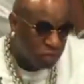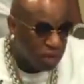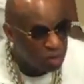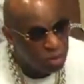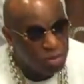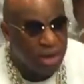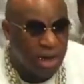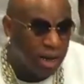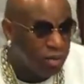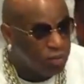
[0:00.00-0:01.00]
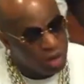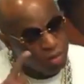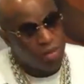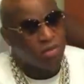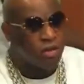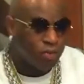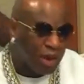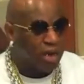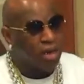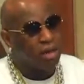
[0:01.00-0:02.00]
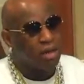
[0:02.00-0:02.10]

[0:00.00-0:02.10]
Nigga, when my name come up, respect it.